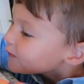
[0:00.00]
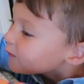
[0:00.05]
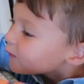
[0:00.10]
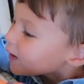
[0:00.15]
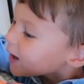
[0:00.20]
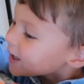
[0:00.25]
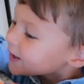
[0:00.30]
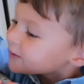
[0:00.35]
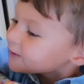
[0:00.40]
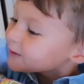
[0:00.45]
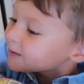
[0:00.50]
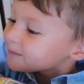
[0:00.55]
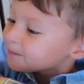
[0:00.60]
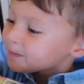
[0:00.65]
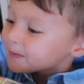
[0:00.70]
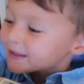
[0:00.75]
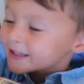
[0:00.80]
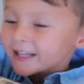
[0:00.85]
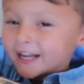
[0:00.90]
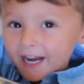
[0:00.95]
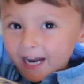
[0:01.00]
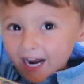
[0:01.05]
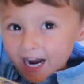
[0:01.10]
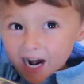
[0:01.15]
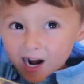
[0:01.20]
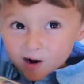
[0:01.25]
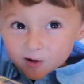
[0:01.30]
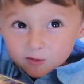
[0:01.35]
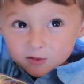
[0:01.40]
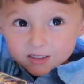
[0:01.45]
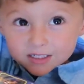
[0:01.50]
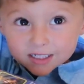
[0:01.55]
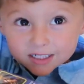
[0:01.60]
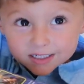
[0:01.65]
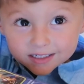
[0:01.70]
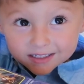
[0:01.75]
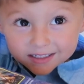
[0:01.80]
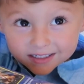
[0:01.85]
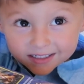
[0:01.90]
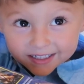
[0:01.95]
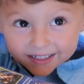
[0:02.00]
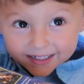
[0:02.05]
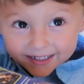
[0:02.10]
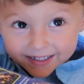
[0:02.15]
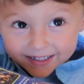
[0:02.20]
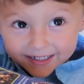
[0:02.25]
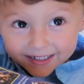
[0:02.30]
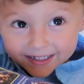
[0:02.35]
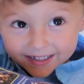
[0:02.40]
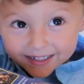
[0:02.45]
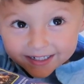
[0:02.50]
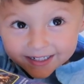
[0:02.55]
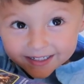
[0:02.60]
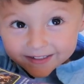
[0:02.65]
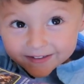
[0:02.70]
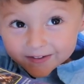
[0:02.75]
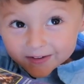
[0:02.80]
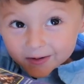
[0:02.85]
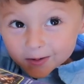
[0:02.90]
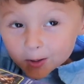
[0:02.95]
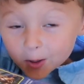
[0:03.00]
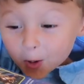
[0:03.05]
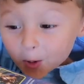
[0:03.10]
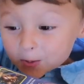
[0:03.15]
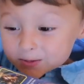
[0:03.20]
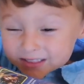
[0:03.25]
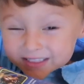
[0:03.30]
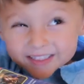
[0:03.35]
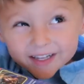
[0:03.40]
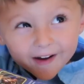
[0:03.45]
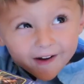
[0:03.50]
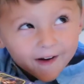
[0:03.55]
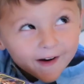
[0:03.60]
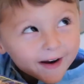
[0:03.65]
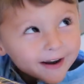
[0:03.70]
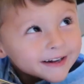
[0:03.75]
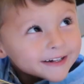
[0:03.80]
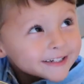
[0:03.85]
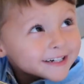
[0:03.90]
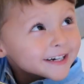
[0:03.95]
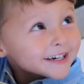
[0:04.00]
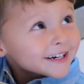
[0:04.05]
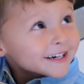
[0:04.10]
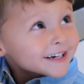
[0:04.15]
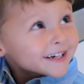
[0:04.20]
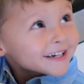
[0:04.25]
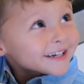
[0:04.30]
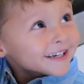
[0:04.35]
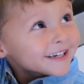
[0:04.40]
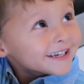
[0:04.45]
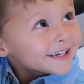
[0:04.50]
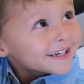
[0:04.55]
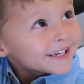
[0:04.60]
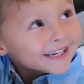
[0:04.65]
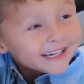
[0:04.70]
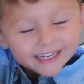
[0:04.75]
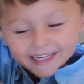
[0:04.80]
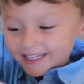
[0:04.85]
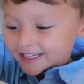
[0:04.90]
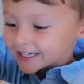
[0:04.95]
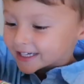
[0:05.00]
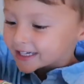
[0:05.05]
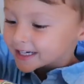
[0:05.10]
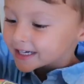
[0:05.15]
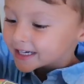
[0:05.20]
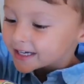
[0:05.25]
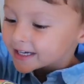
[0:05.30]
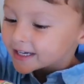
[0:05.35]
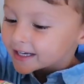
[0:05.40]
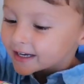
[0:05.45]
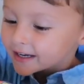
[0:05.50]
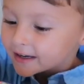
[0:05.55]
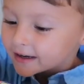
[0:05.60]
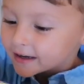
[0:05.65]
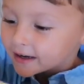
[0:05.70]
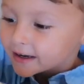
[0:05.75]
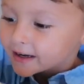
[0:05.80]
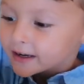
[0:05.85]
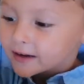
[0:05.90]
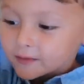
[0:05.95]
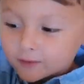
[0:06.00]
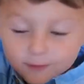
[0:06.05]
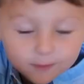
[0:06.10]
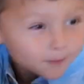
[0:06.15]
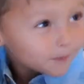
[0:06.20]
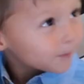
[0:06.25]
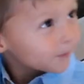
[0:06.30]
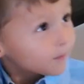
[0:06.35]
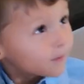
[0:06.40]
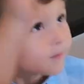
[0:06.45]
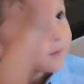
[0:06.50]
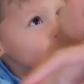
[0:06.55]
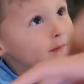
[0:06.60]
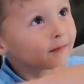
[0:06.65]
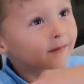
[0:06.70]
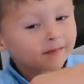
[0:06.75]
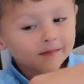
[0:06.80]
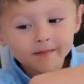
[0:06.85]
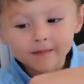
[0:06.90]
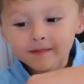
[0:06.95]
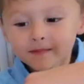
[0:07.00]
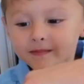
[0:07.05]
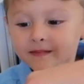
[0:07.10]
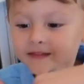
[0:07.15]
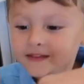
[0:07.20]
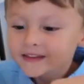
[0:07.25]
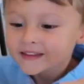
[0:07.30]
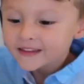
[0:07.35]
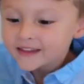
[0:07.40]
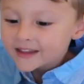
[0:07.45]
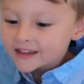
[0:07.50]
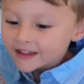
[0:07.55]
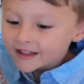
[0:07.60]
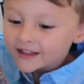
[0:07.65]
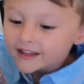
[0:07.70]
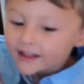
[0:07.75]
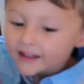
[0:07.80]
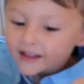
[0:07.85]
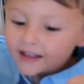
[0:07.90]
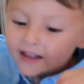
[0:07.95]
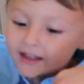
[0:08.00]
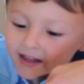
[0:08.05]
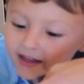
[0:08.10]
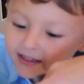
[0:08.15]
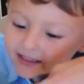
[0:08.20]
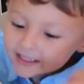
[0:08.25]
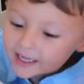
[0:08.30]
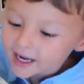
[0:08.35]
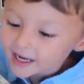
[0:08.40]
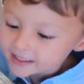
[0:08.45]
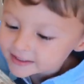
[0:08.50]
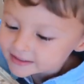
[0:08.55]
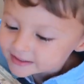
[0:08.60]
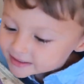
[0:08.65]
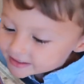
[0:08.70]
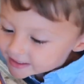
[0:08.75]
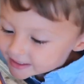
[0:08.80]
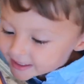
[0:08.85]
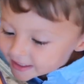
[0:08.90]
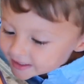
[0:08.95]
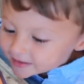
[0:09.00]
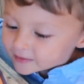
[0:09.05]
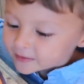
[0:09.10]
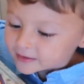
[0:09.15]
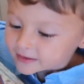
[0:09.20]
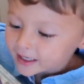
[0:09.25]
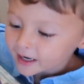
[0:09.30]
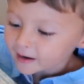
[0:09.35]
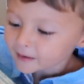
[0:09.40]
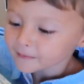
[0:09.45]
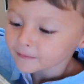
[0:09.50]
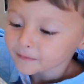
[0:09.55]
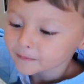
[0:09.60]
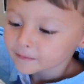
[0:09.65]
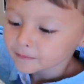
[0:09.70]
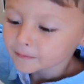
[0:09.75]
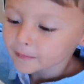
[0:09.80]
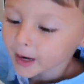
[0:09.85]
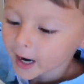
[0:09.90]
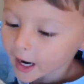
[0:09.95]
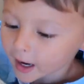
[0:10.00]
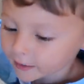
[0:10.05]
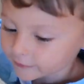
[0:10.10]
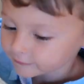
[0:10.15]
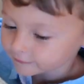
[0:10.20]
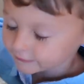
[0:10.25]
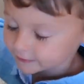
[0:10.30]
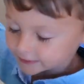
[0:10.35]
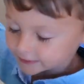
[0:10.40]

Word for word: Well, let's put it out. Ooh. Outside. Outside, yeah. What's What about this one? Yes. You see that, it? Yeah.